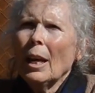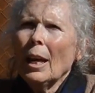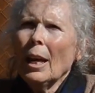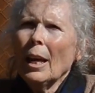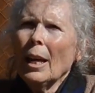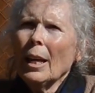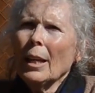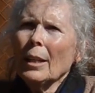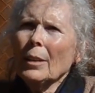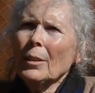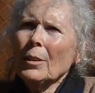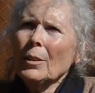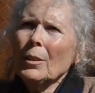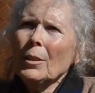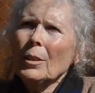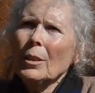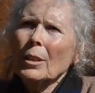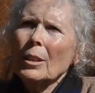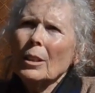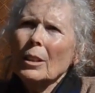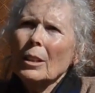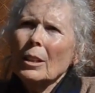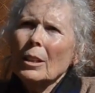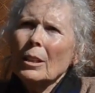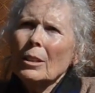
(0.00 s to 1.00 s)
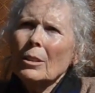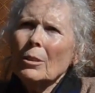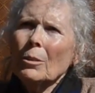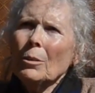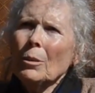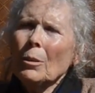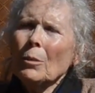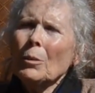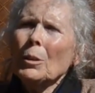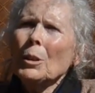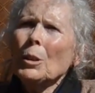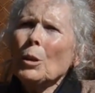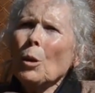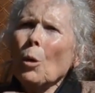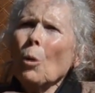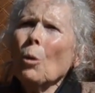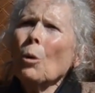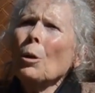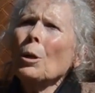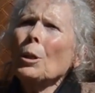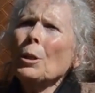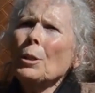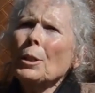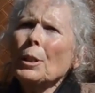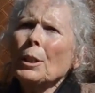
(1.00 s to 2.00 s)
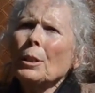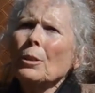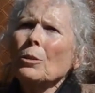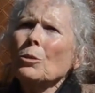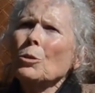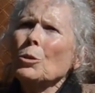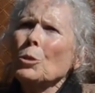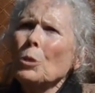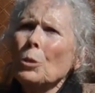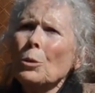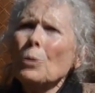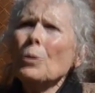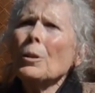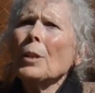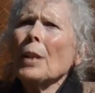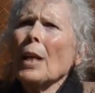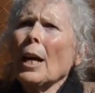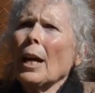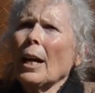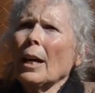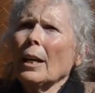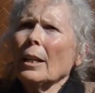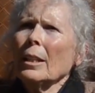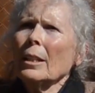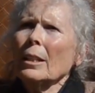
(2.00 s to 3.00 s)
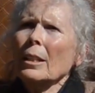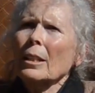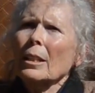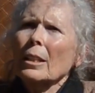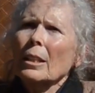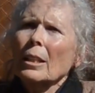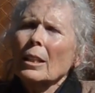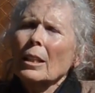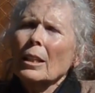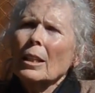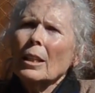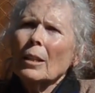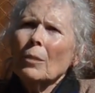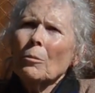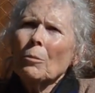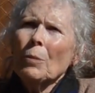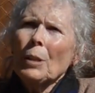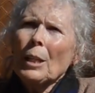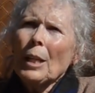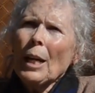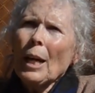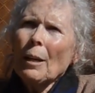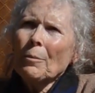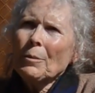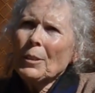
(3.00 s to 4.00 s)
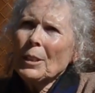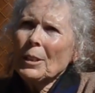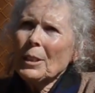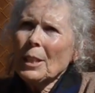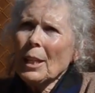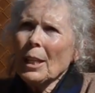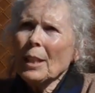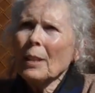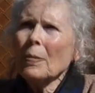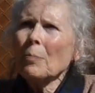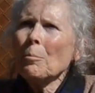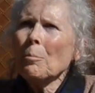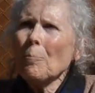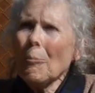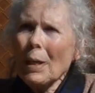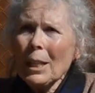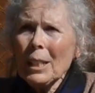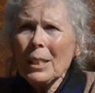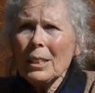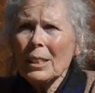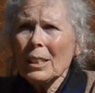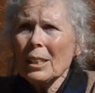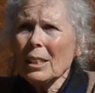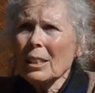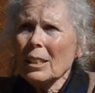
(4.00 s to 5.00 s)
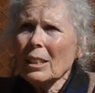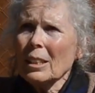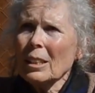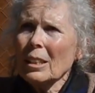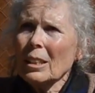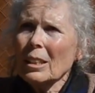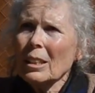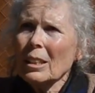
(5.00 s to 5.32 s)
And, in order to do that, we have to take medicine.